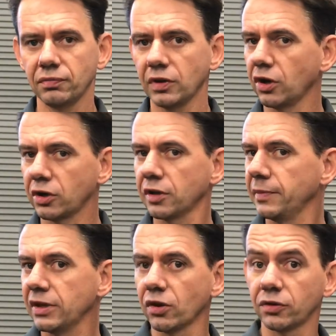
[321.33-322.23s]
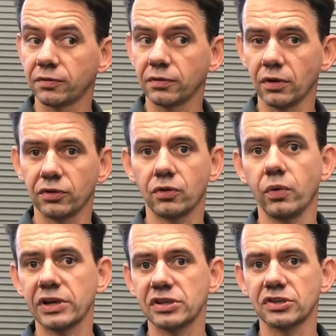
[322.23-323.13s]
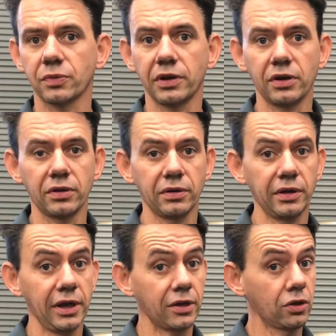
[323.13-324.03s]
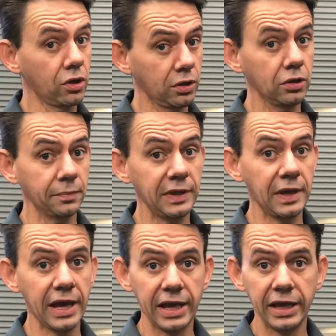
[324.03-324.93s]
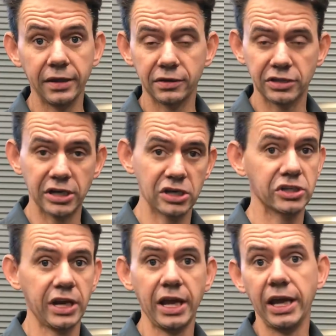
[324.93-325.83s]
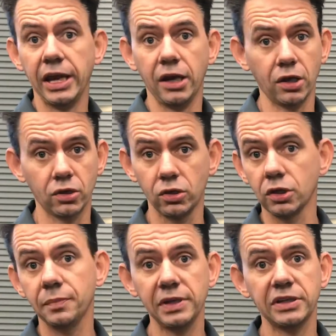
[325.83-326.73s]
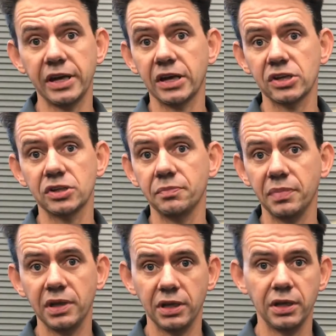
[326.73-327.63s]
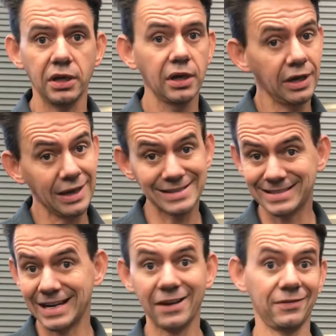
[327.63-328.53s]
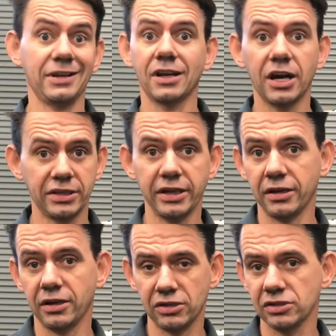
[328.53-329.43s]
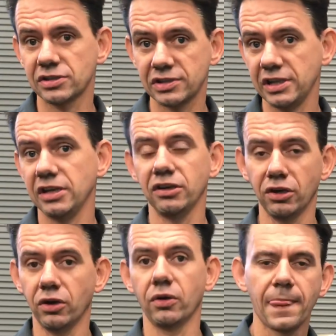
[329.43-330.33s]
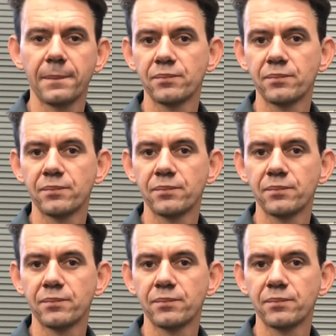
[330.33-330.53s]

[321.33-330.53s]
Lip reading: there can be those questions where it could be technician A and it could be technician B. It's definitely not technician C, you know.